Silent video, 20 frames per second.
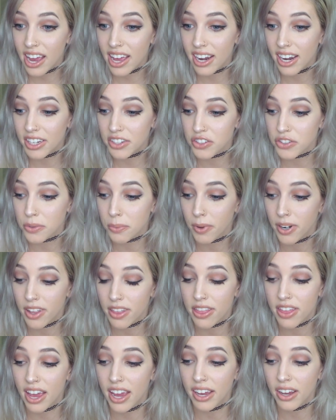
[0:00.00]
and I just want to
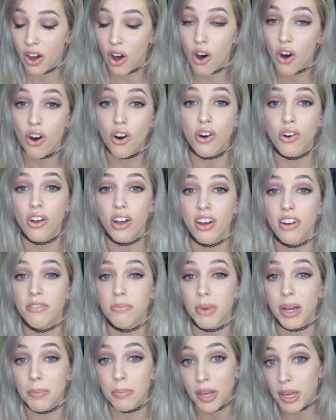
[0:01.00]
thank all
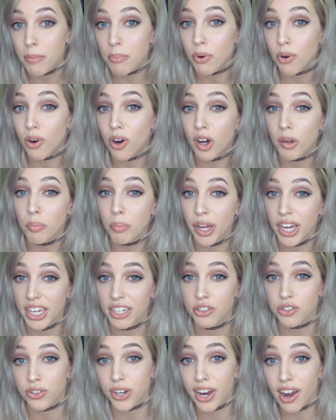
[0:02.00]
of my people on
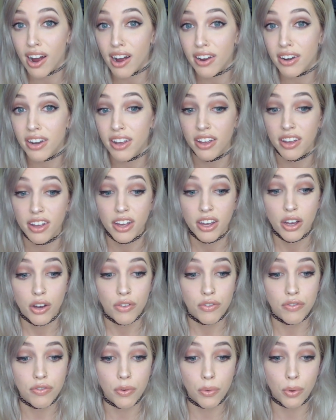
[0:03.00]
Patreon
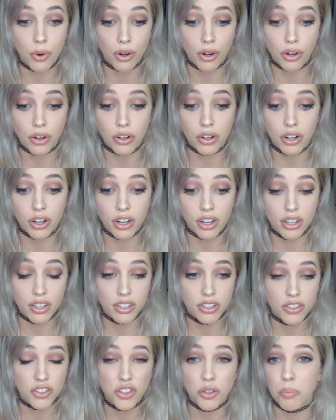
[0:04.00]
for
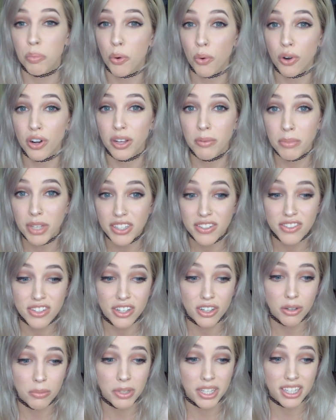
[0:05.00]
supporting me
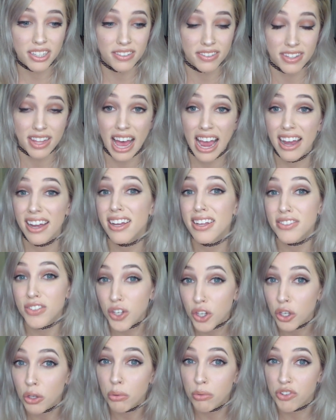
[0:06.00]
still, because that is a
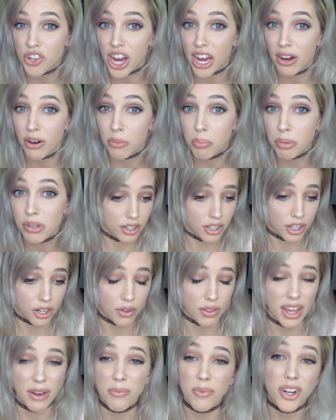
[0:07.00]
huge help. You
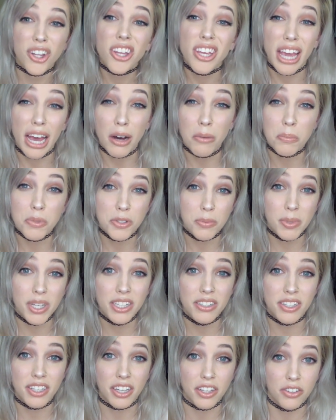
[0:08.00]
know, that really helps
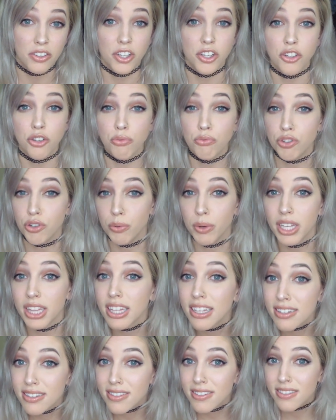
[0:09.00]
me to continue doing
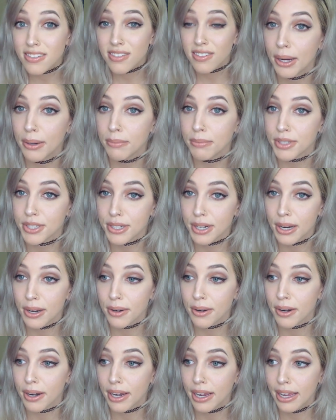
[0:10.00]
this. I'm
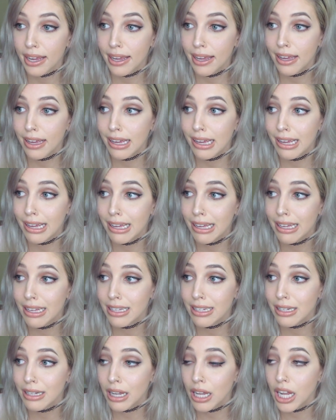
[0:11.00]
stuttering.
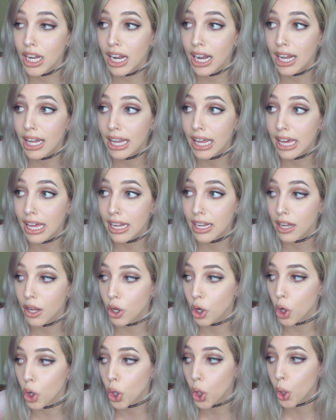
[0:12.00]
And
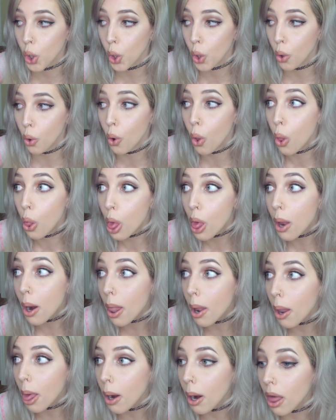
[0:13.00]

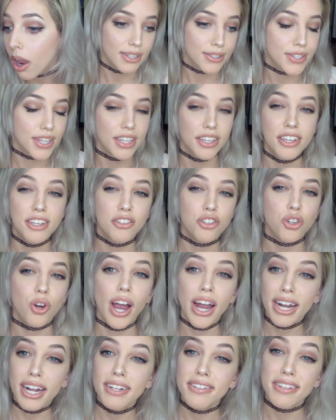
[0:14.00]
it's like you
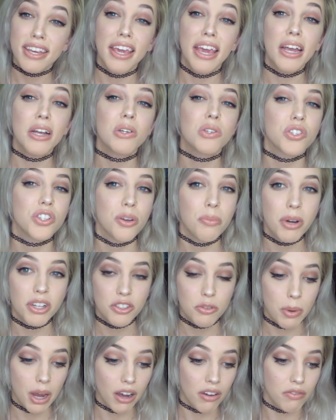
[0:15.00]
try not to care so
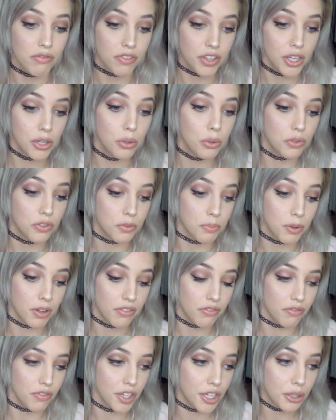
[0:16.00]
much about views,
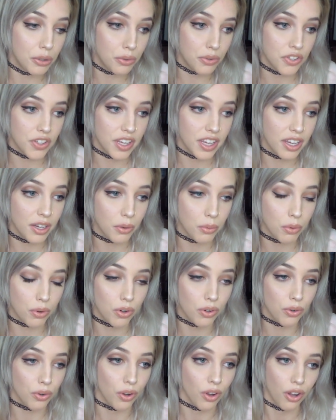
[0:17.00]
but views
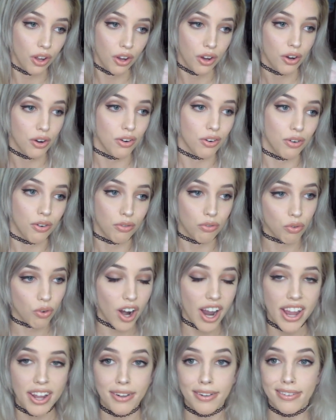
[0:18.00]
equal
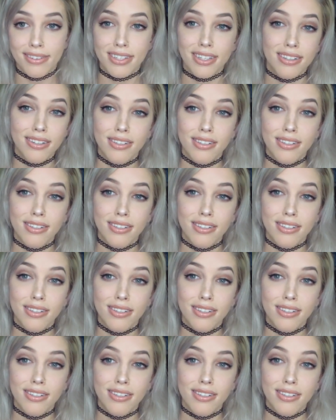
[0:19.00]
rent.